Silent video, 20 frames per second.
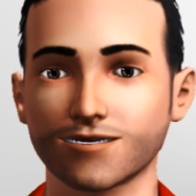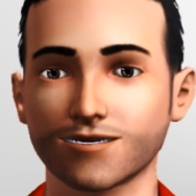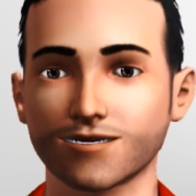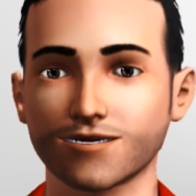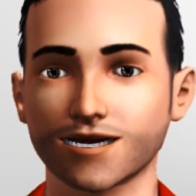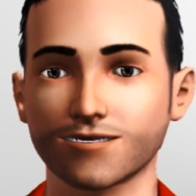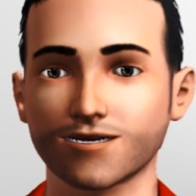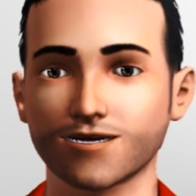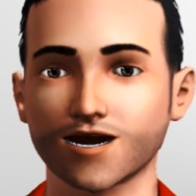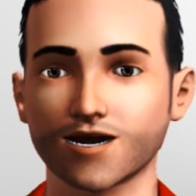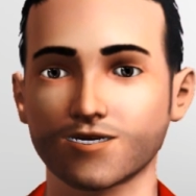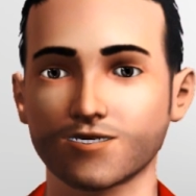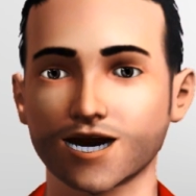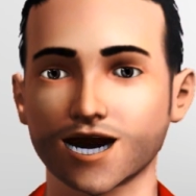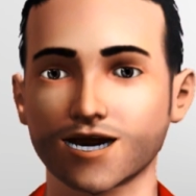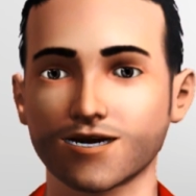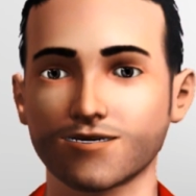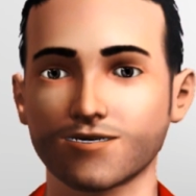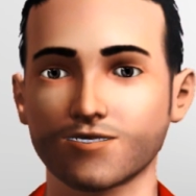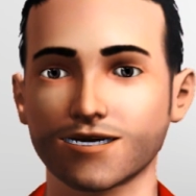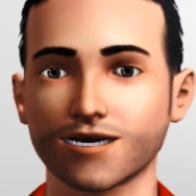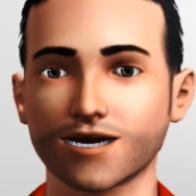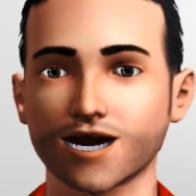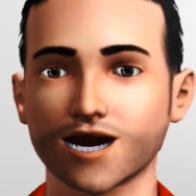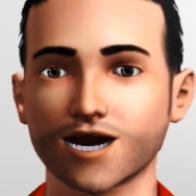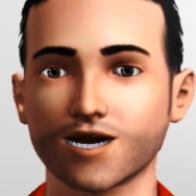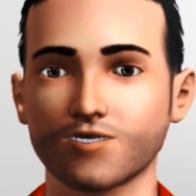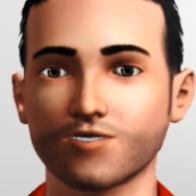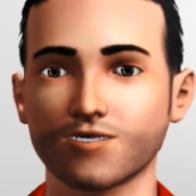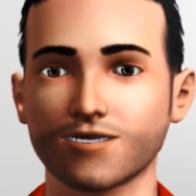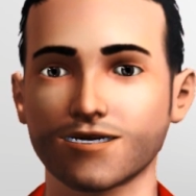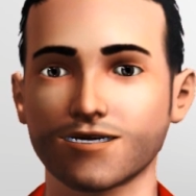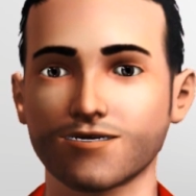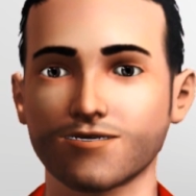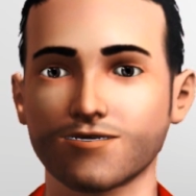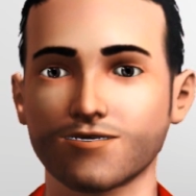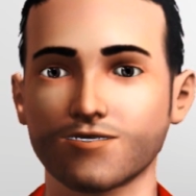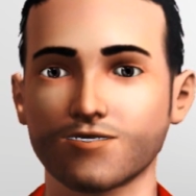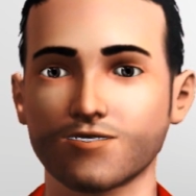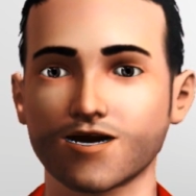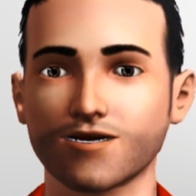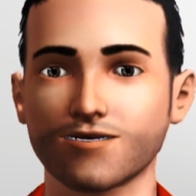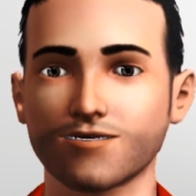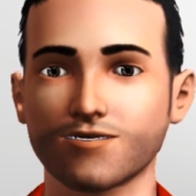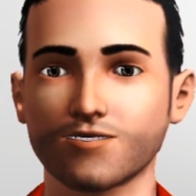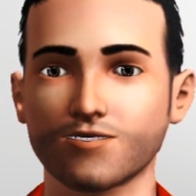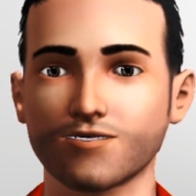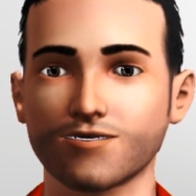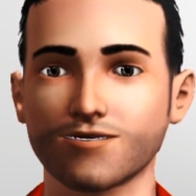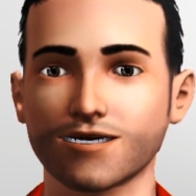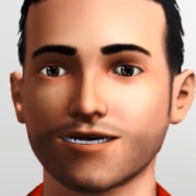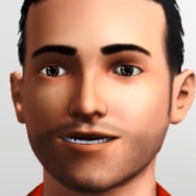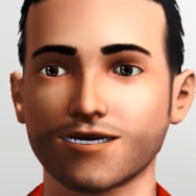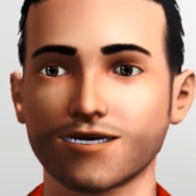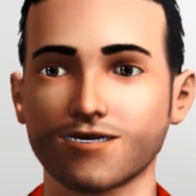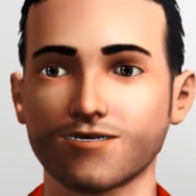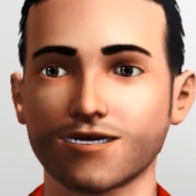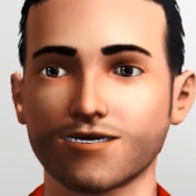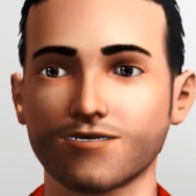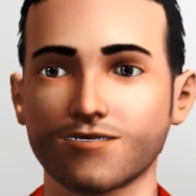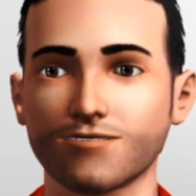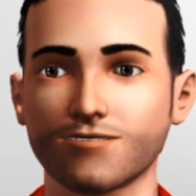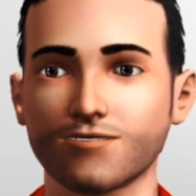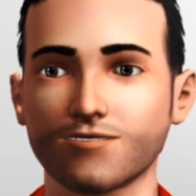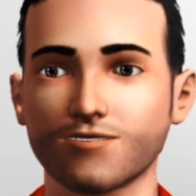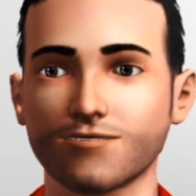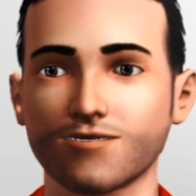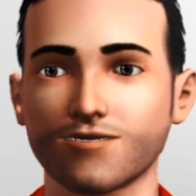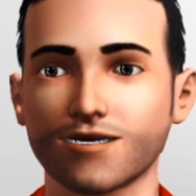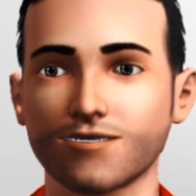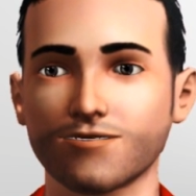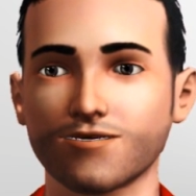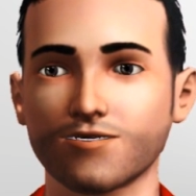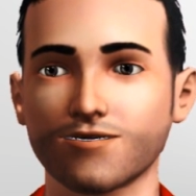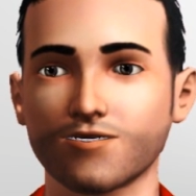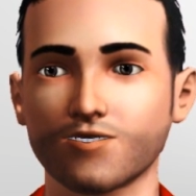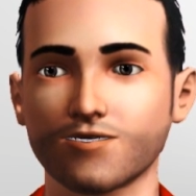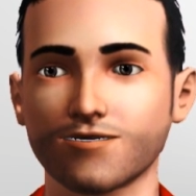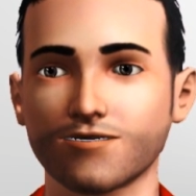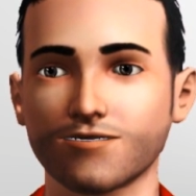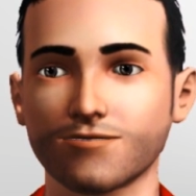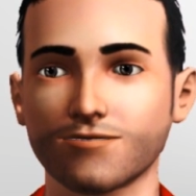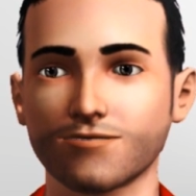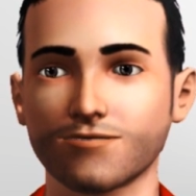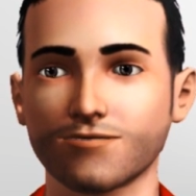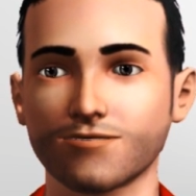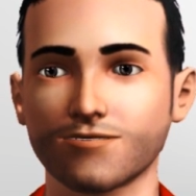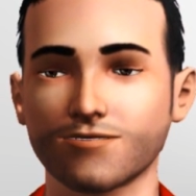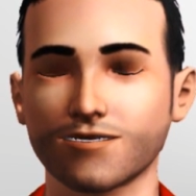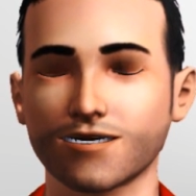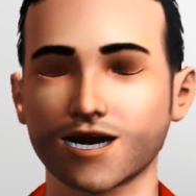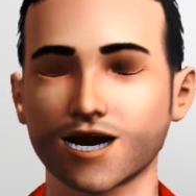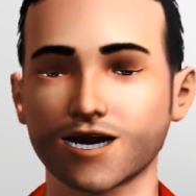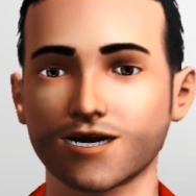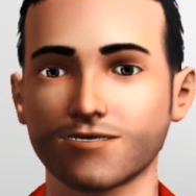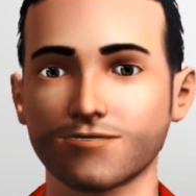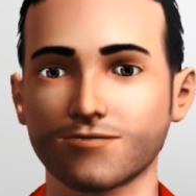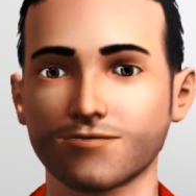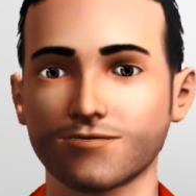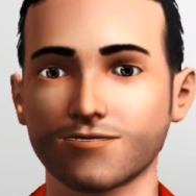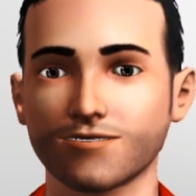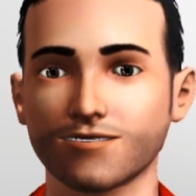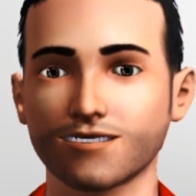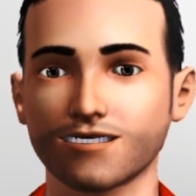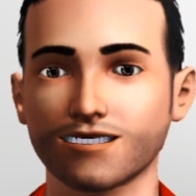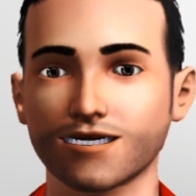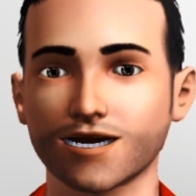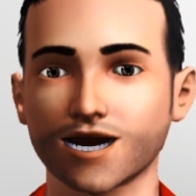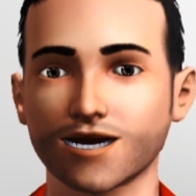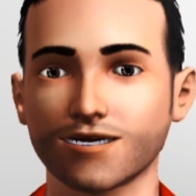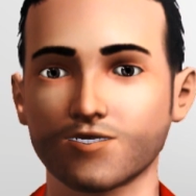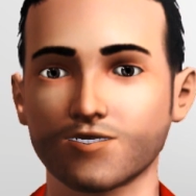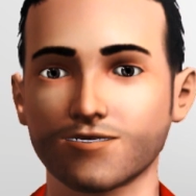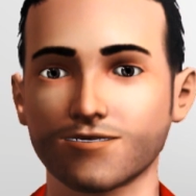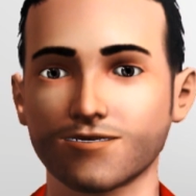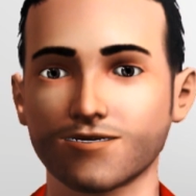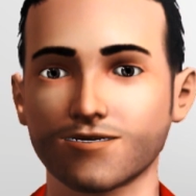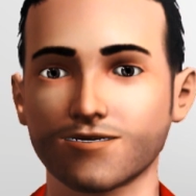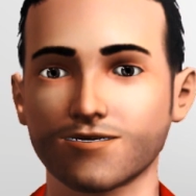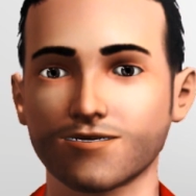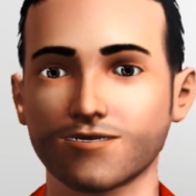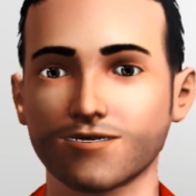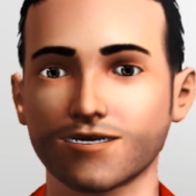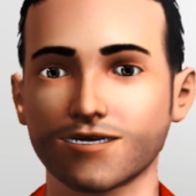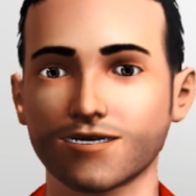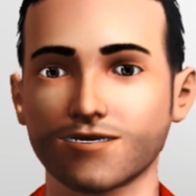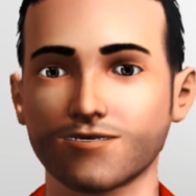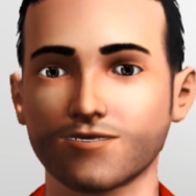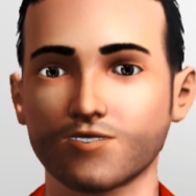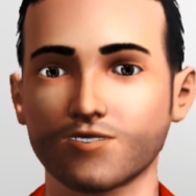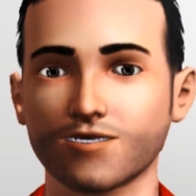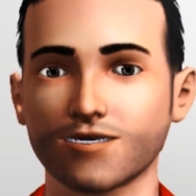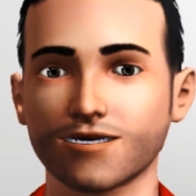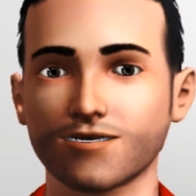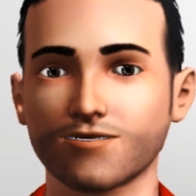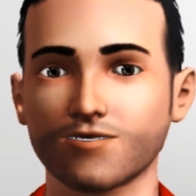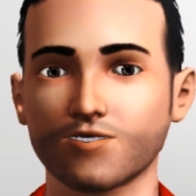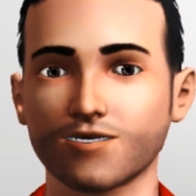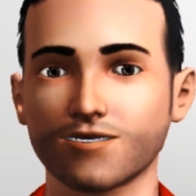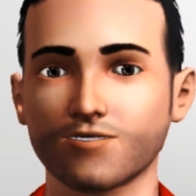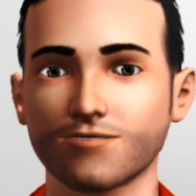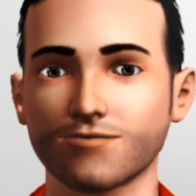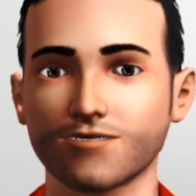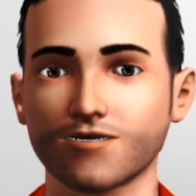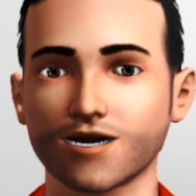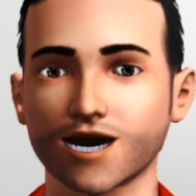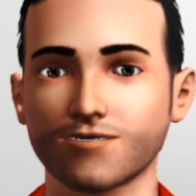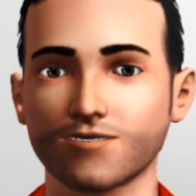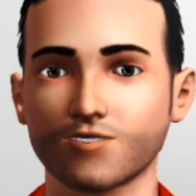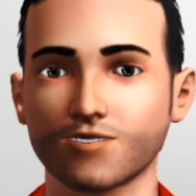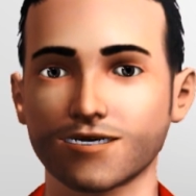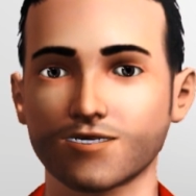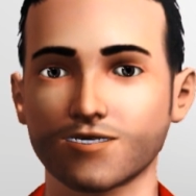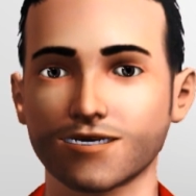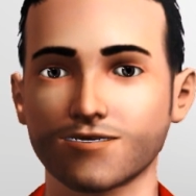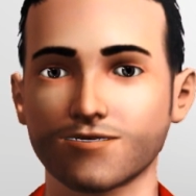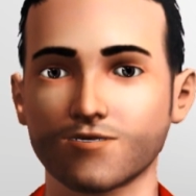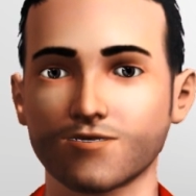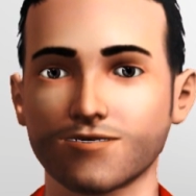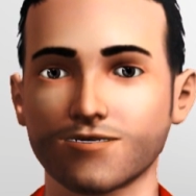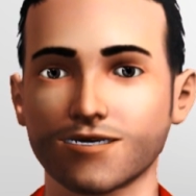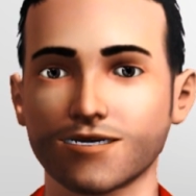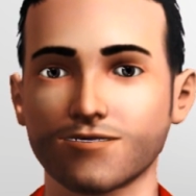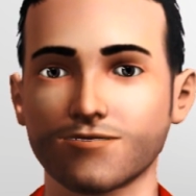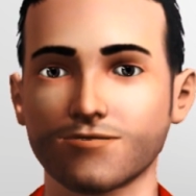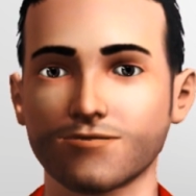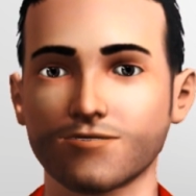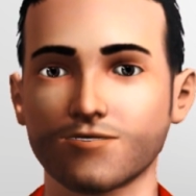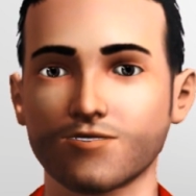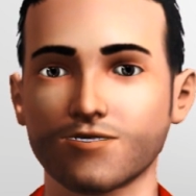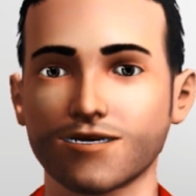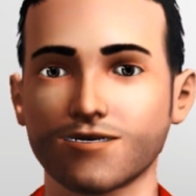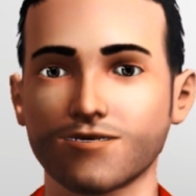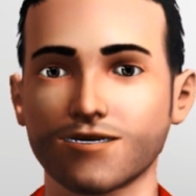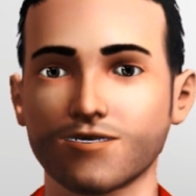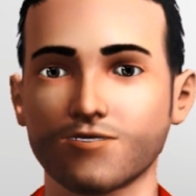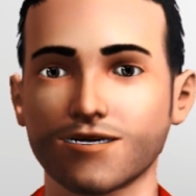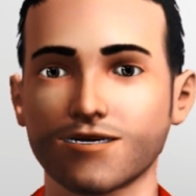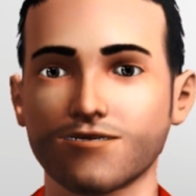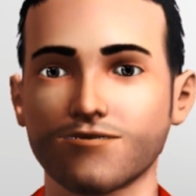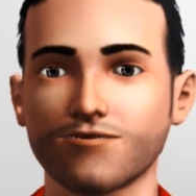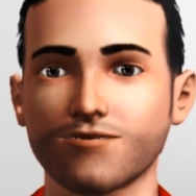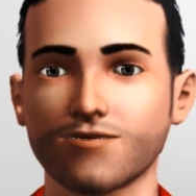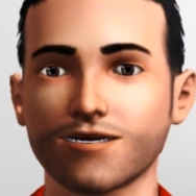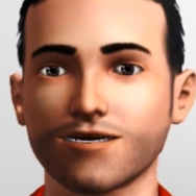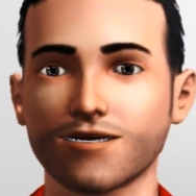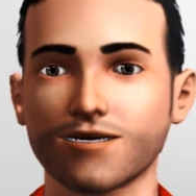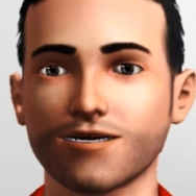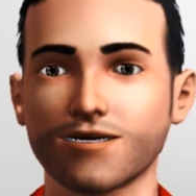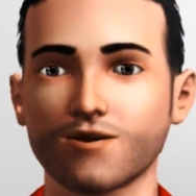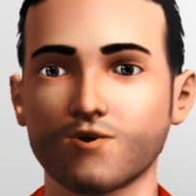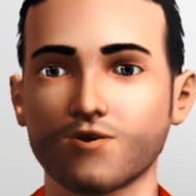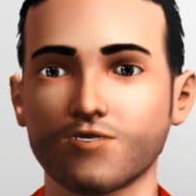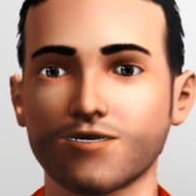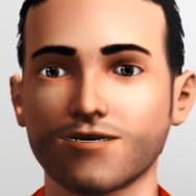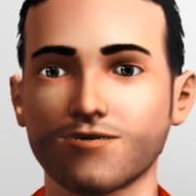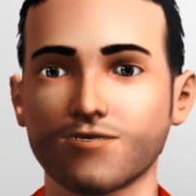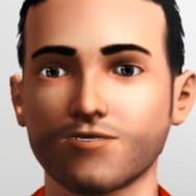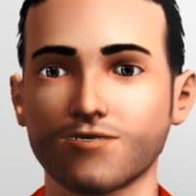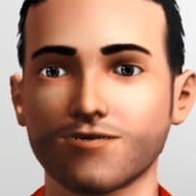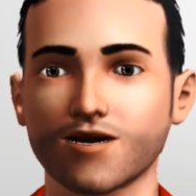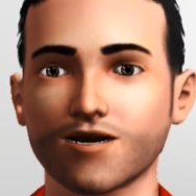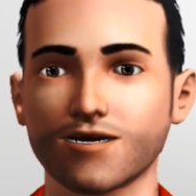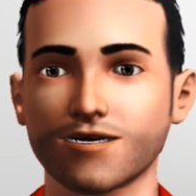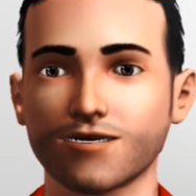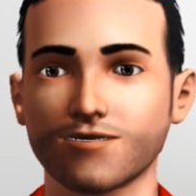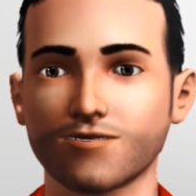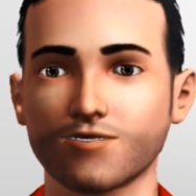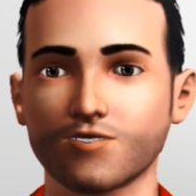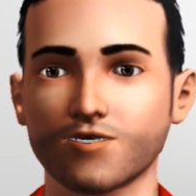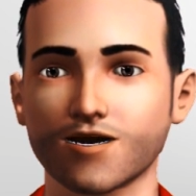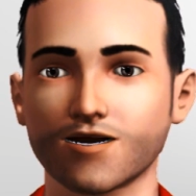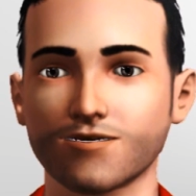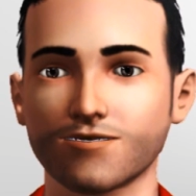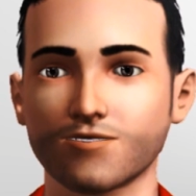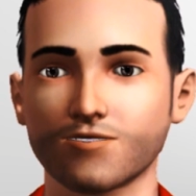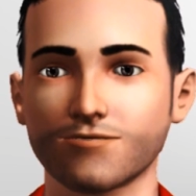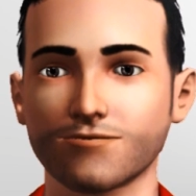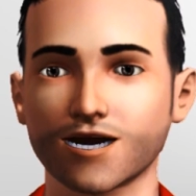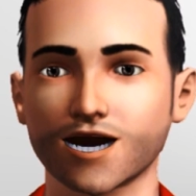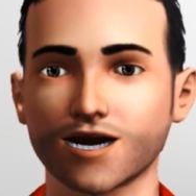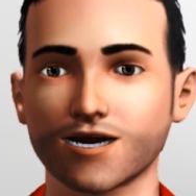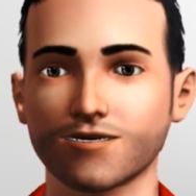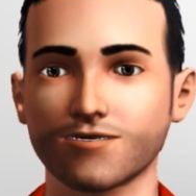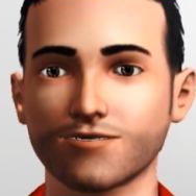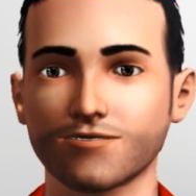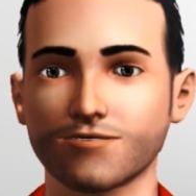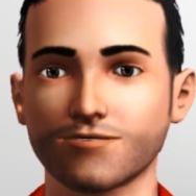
just runs nicer together. It's got more fluidity, and it doesn't have such lag issues and such glitches everywhere. And I think all those glitches were probably a result of